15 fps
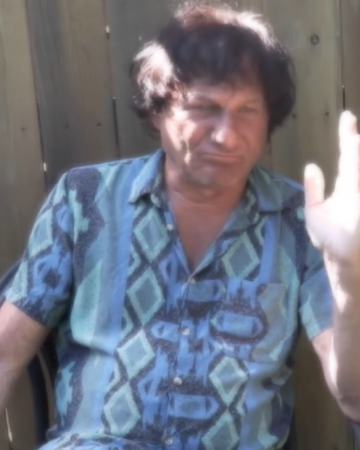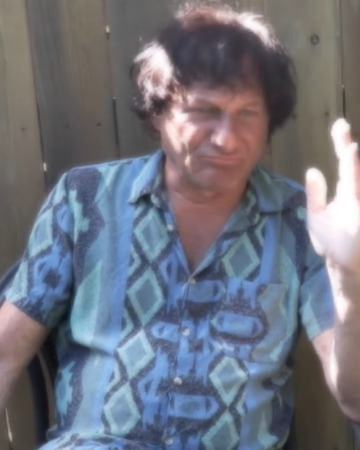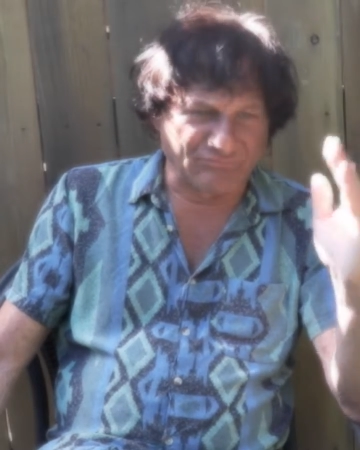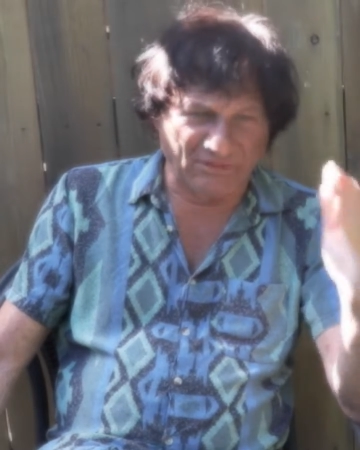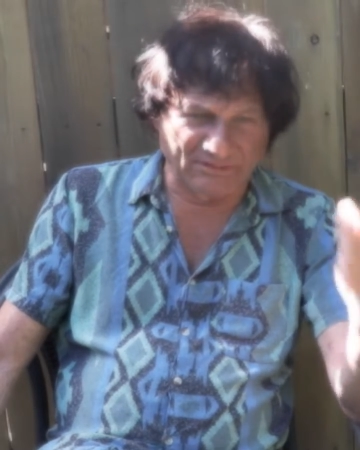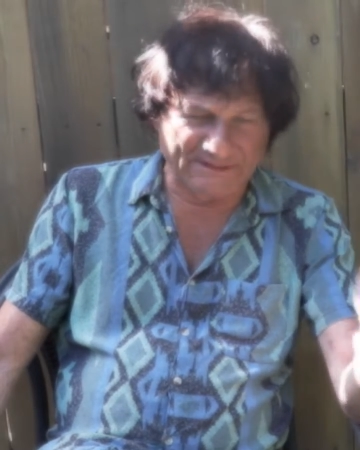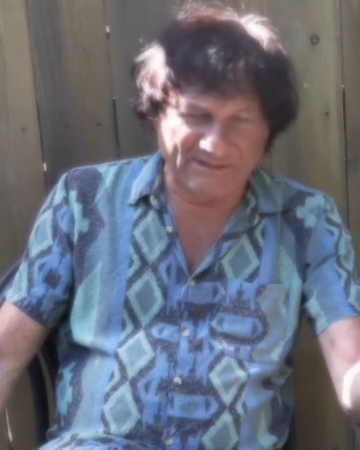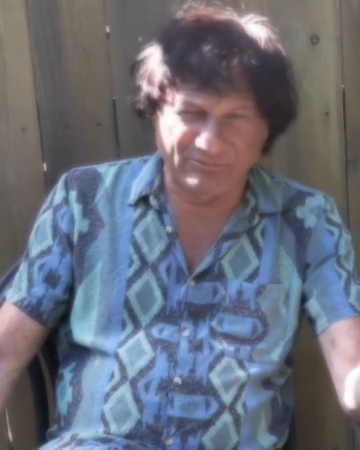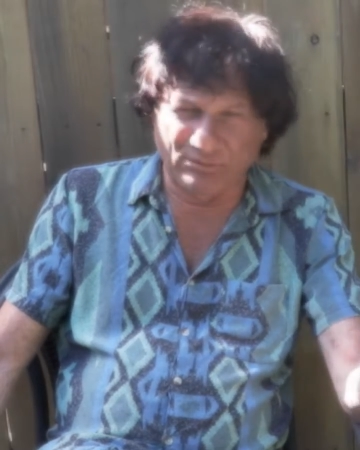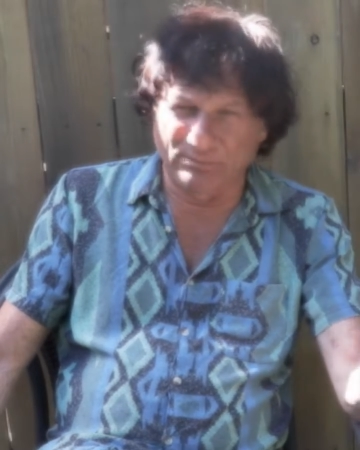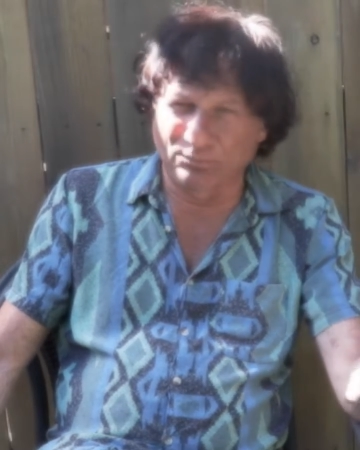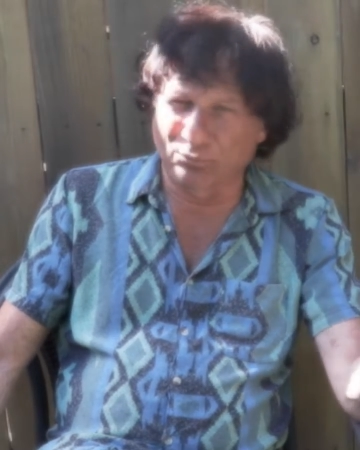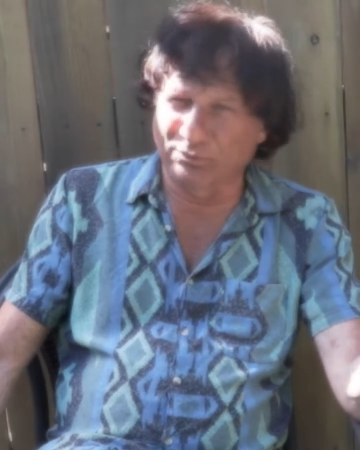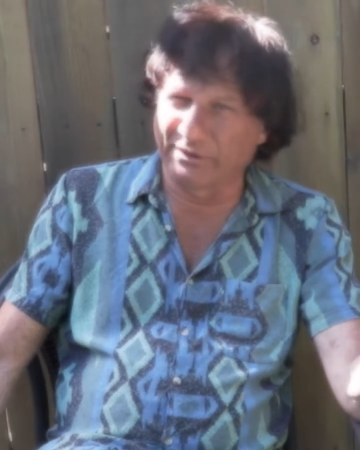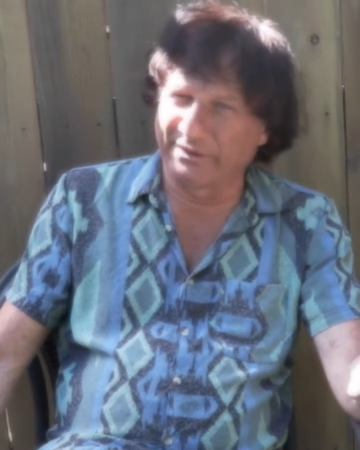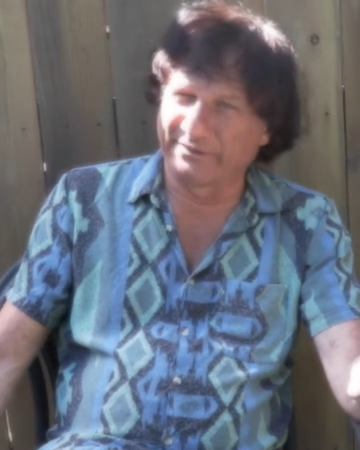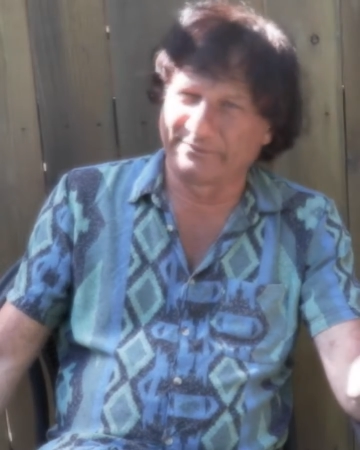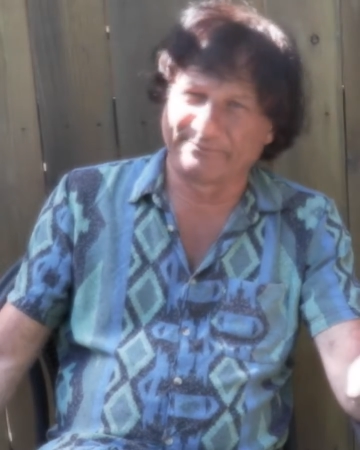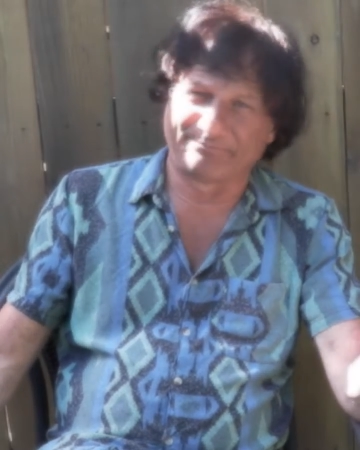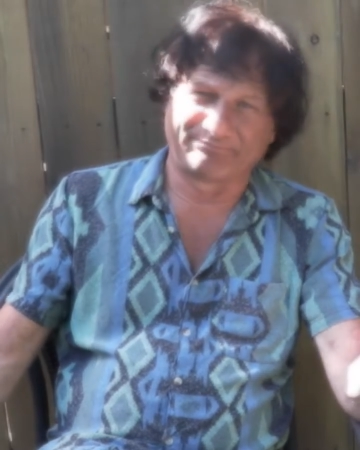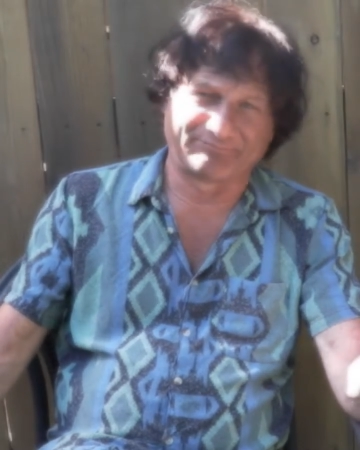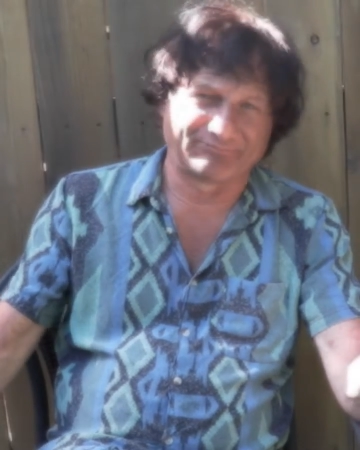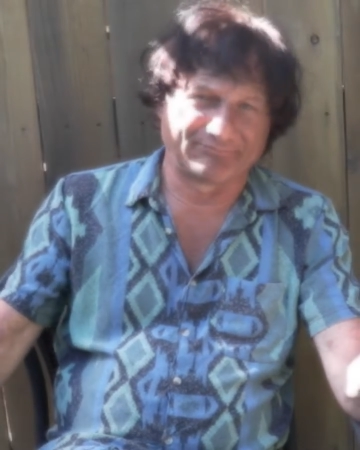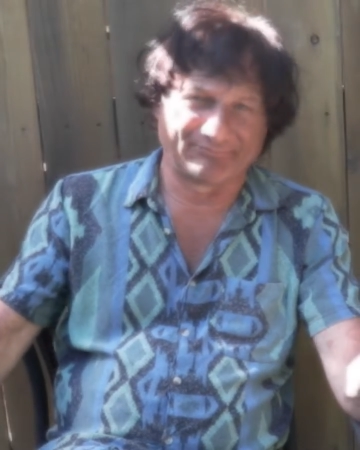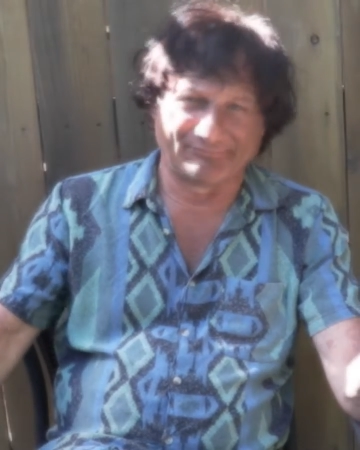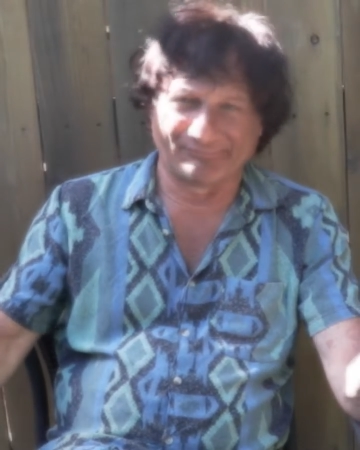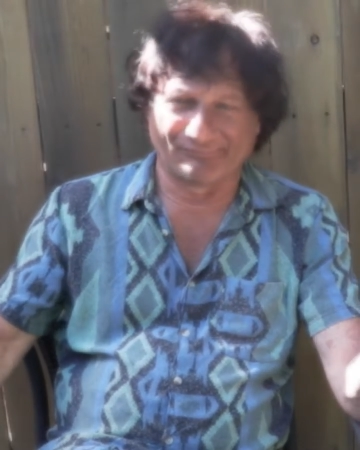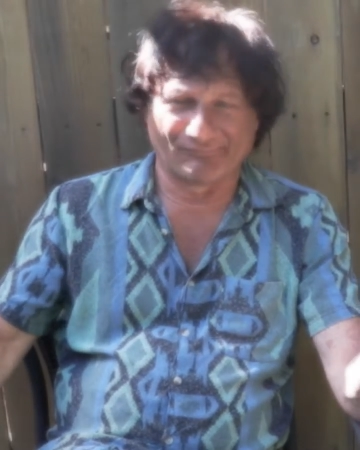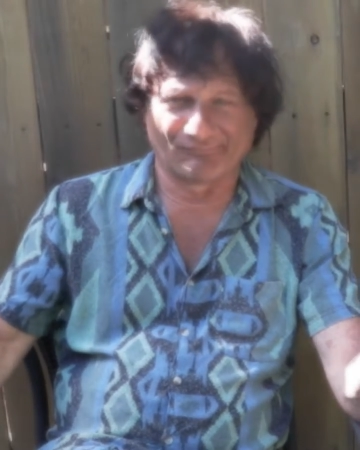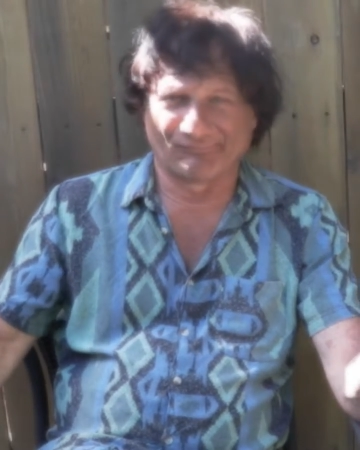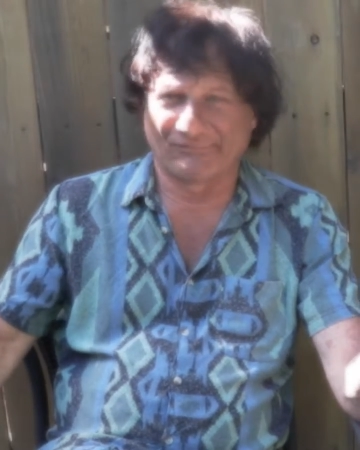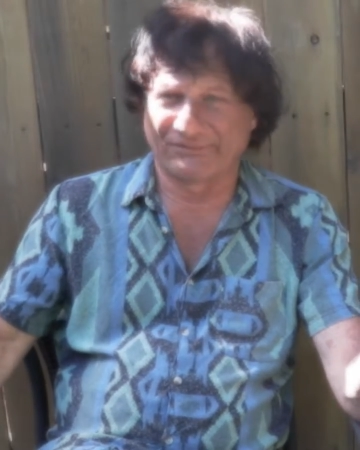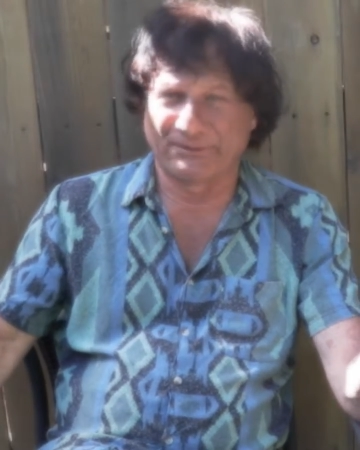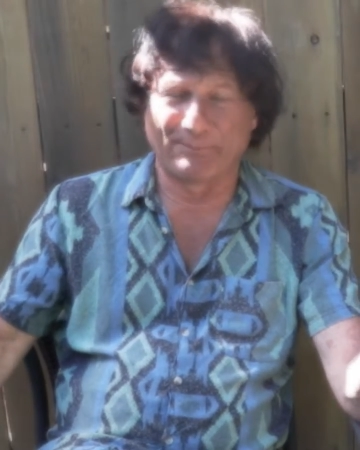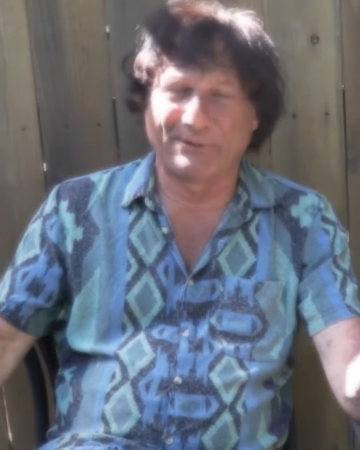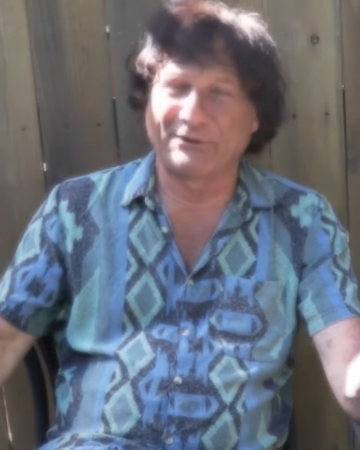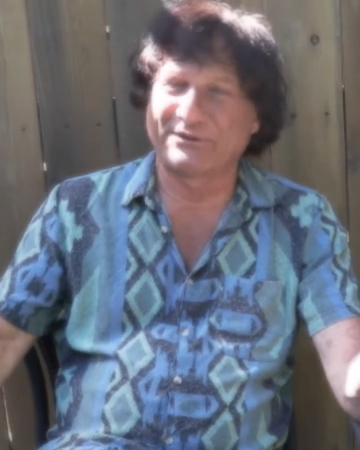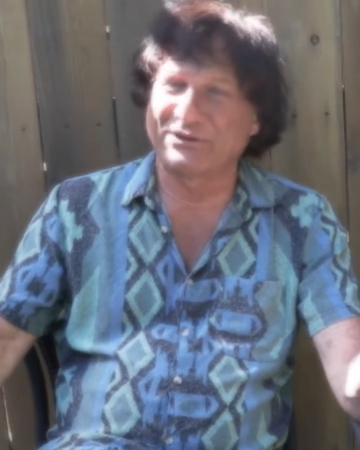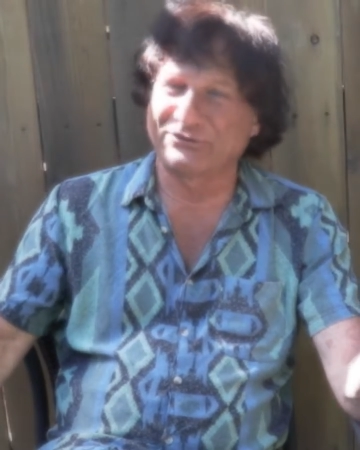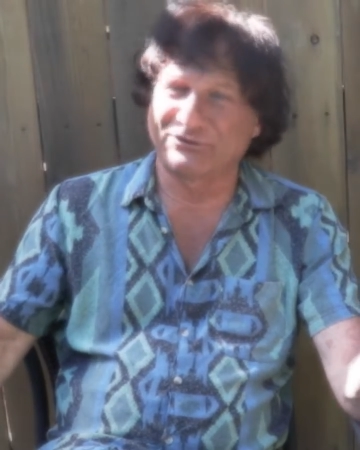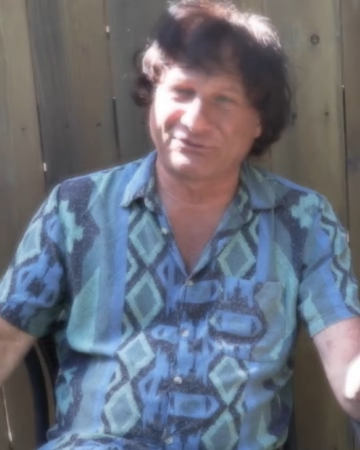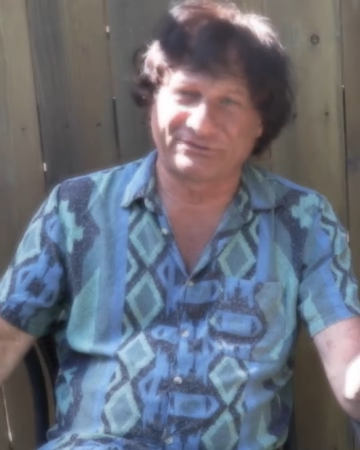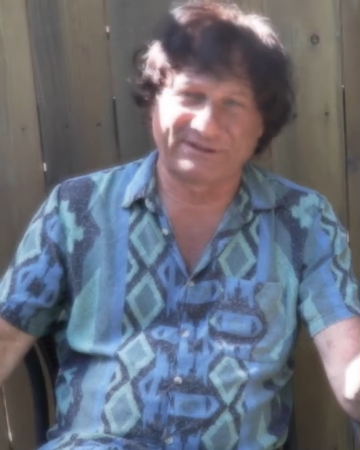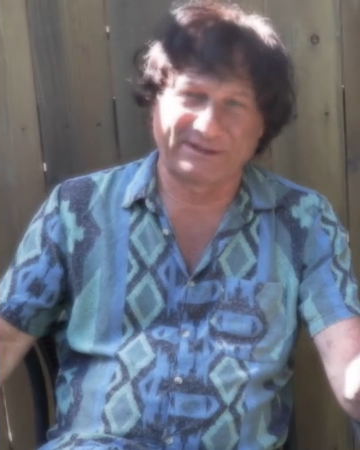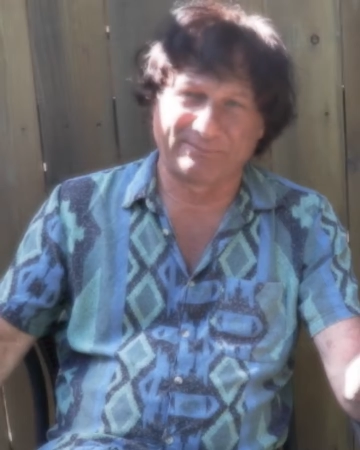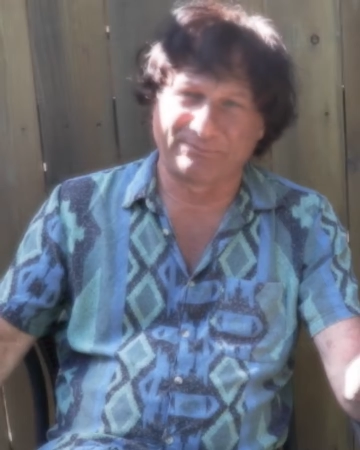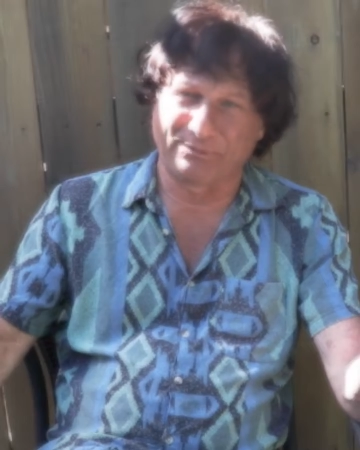The life on board, the beer tastes the same,